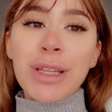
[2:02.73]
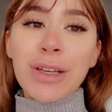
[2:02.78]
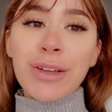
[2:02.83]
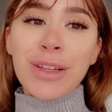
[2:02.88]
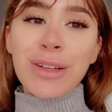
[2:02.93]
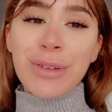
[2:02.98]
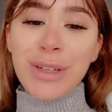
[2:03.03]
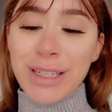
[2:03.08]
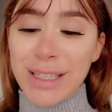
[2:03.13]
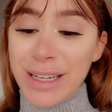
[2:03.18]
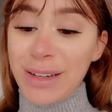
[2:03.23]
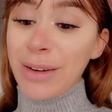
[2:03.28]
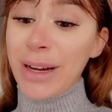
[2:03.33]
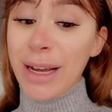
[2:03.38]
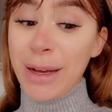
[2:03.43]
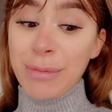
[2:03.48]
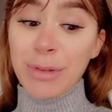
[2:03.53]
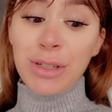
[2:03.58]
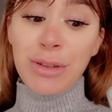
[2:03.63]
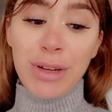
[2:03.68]
the only reason
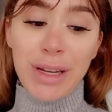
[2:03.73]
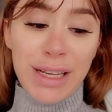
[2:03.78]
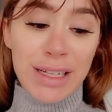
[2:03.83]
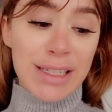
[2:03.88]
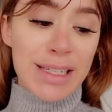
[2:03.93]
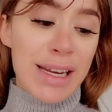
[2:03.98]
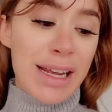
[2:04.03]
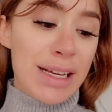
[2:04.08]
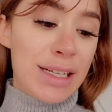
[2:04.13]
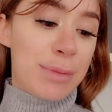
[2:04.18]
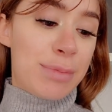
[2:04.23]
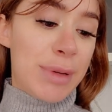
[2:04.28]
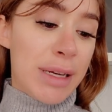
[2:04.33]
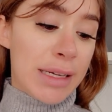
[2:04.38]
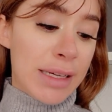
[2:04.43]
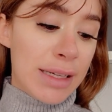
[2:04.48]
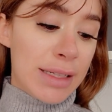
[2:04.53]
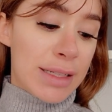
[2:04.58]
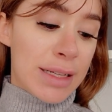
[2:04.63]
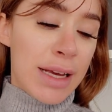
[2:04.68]
why I'm doing it today is
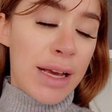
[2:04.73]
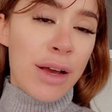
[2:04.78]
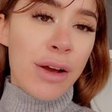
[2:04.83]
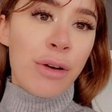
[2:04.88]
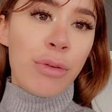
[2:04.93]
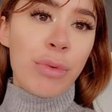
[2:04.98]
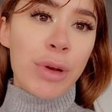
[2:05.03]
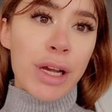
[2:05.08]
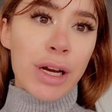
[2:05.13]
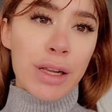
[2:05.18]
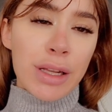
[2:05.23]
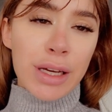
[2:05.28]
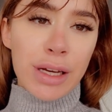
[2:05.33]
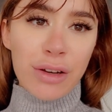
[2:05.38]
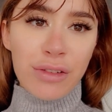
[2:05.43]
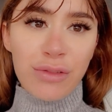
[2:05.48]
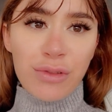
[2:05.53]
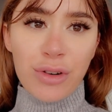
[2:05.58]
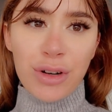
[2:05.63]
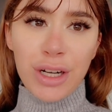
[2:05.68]
because we got like
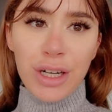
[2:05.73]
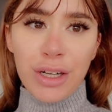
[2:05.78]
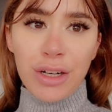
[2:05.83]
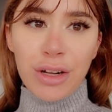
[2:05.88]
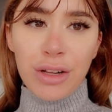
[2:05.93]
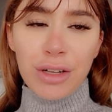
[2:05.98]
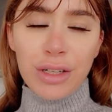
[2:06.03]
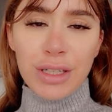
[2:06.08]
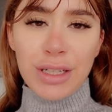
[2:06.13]
a $40